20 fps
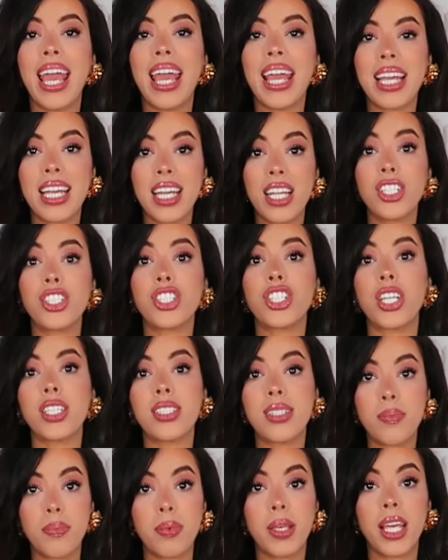It can
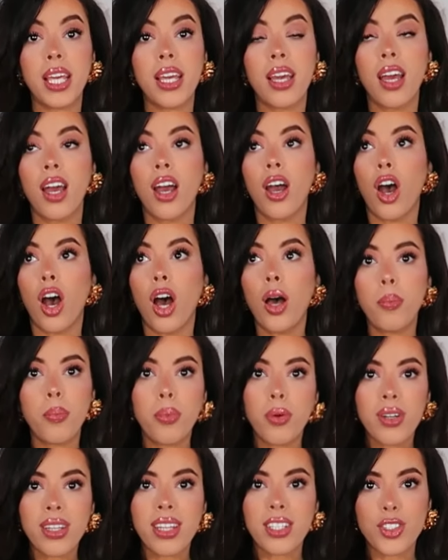just be a
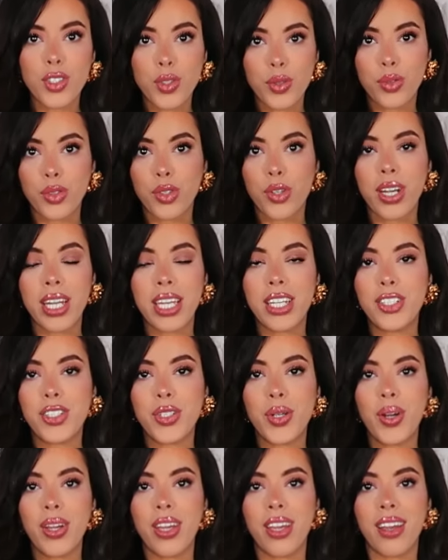book that you truly
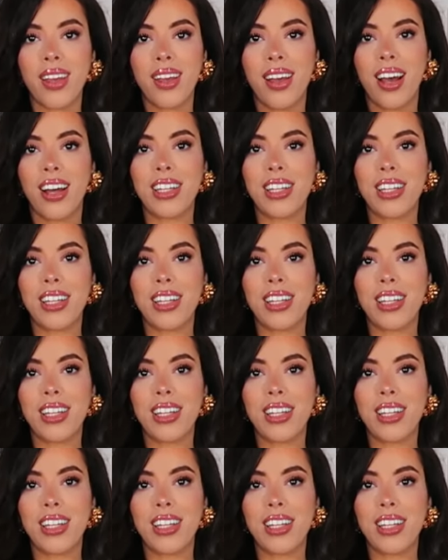enjoy.